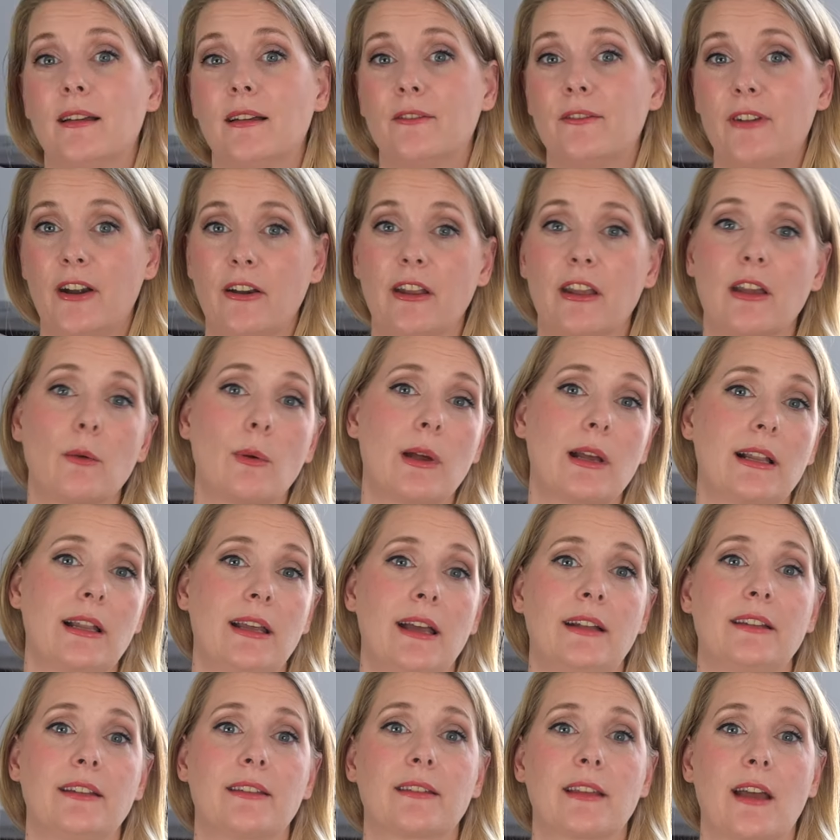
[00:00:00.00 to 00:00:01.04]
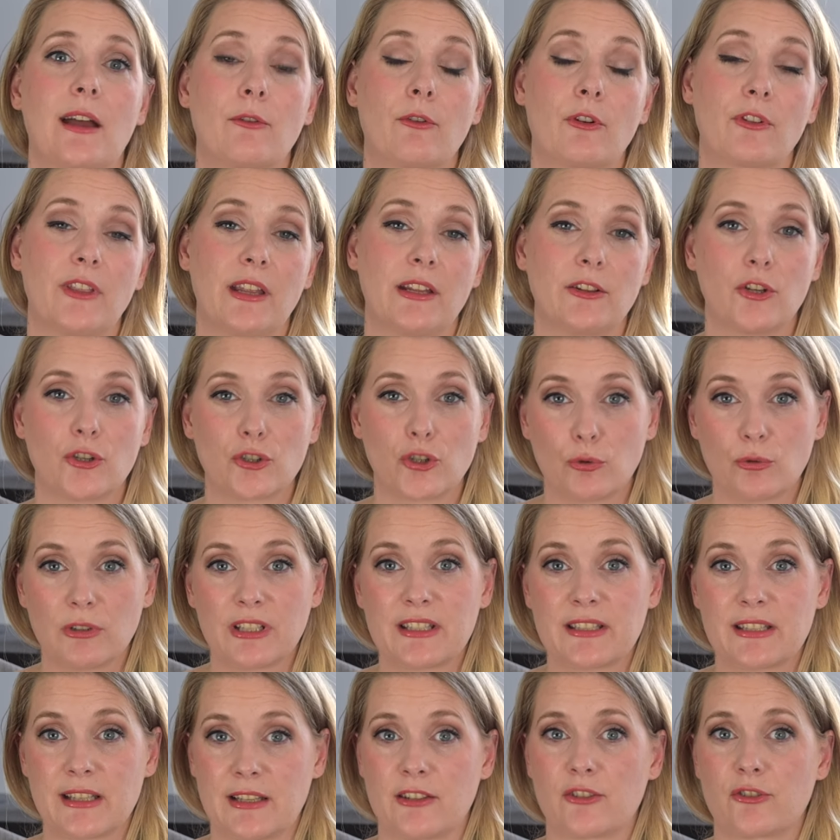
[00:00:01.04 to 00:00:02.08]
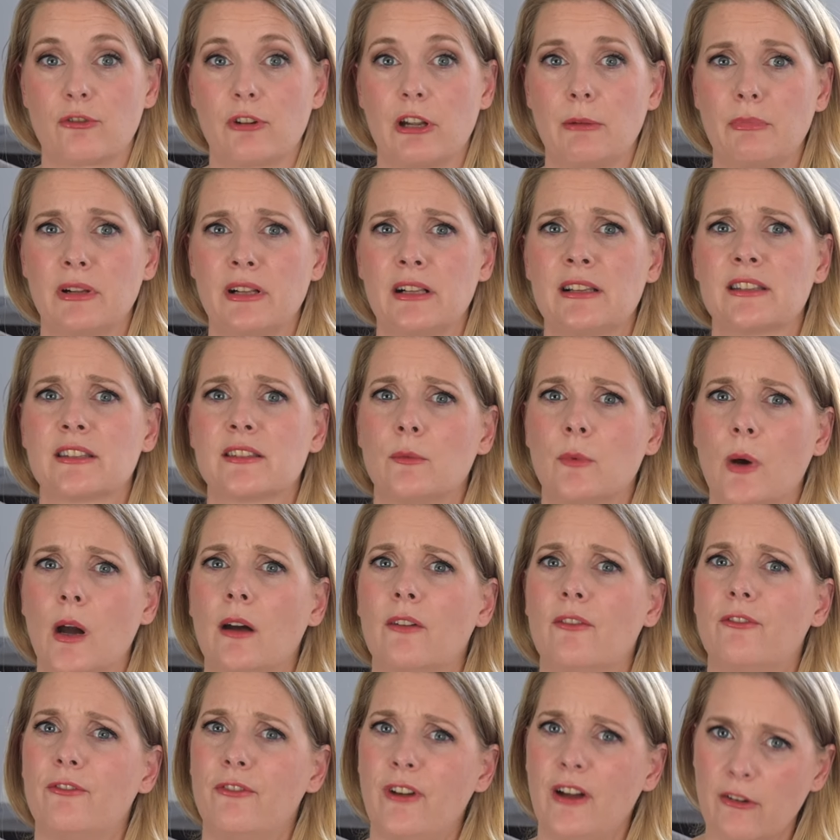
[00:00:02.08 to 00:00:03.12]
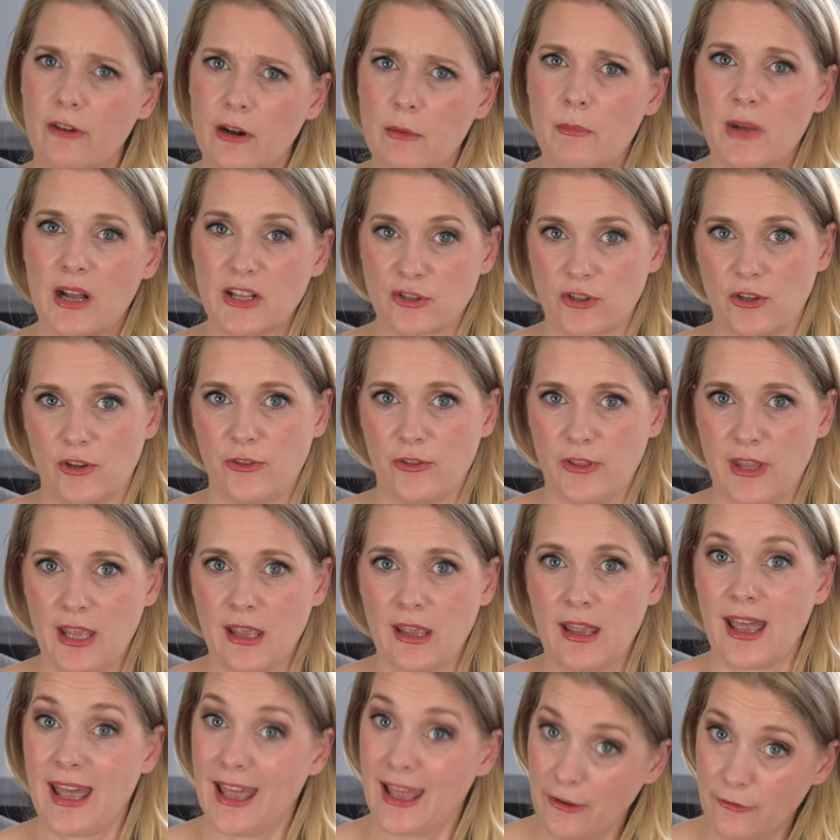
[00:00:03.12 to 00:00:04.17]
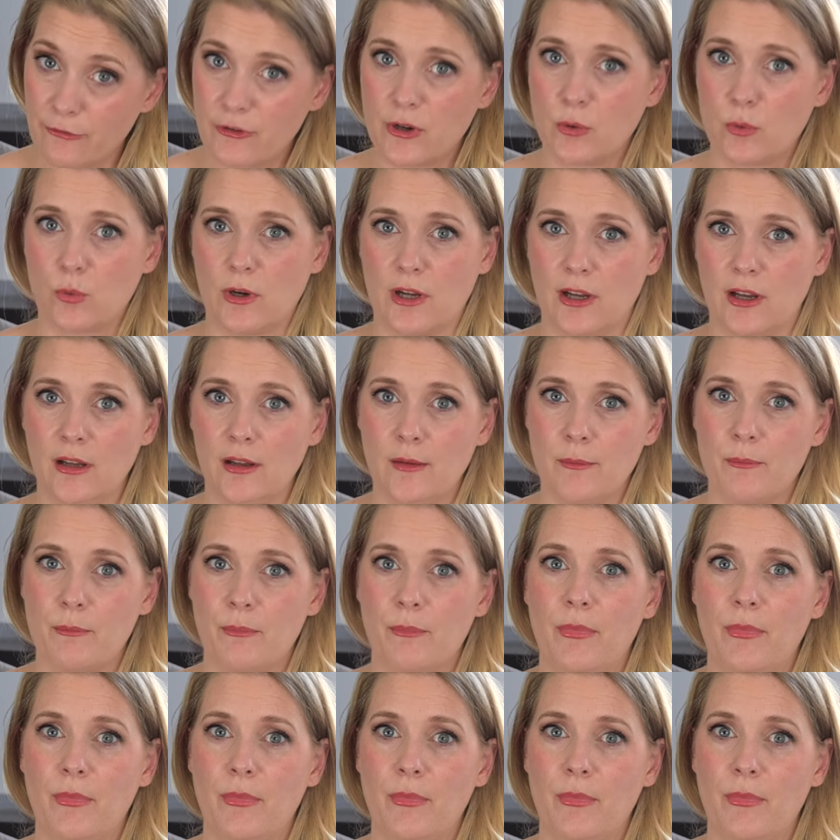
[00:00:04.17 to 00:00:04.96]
Very quickly, I discovered that not only sunscreen pills were very much a thing everywhere,